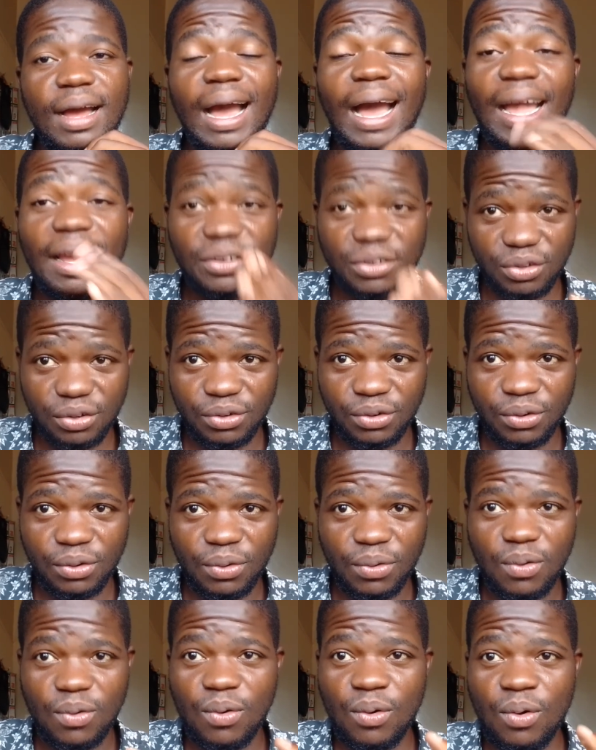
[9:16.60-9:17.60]
I don't
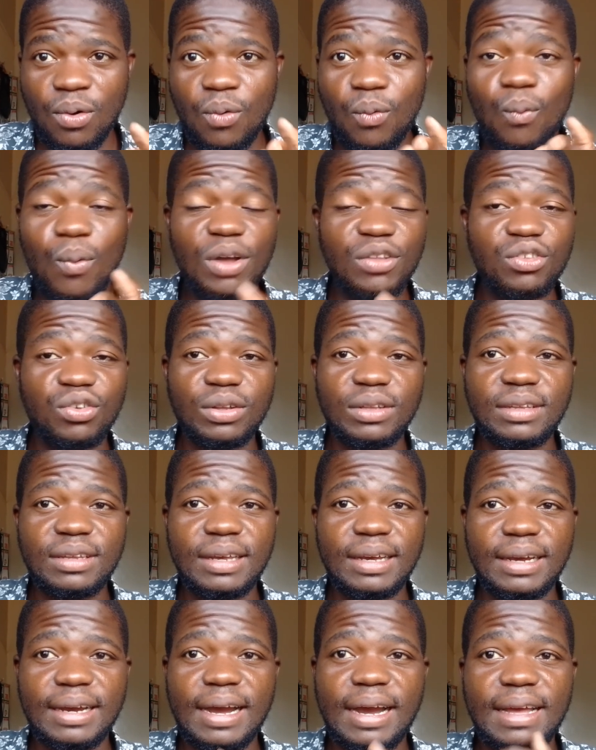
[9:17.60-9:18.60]
know what your
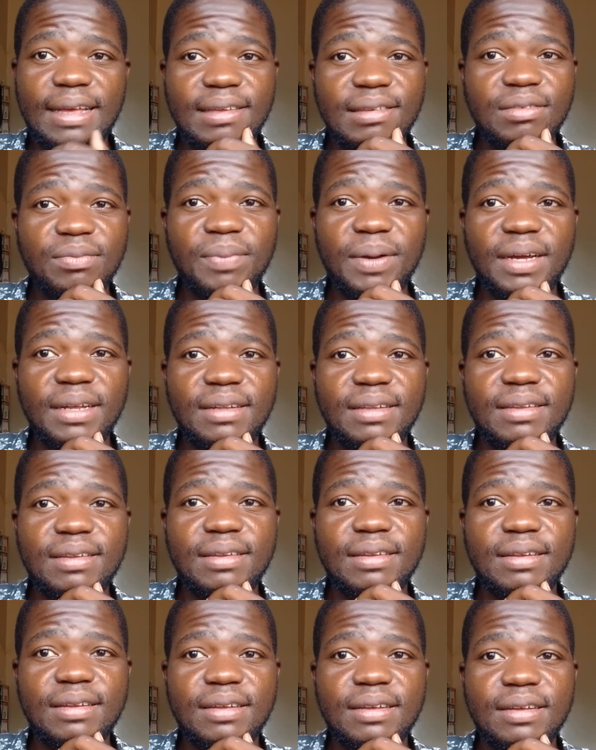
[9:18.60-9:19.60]
take, guys, but
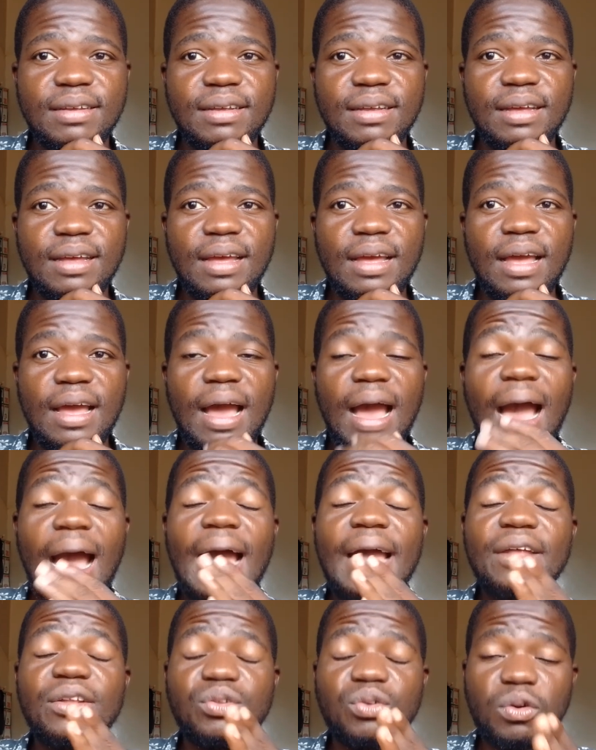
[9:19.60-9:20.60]

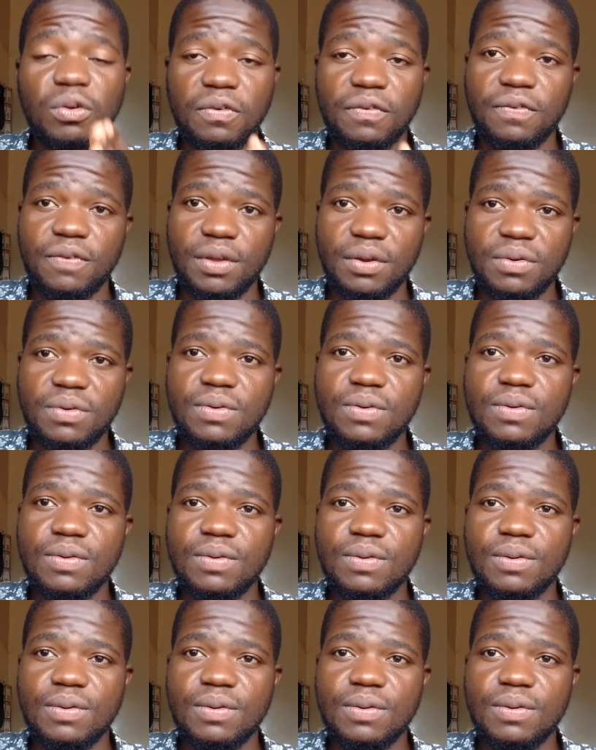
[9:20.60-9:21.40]
I do feel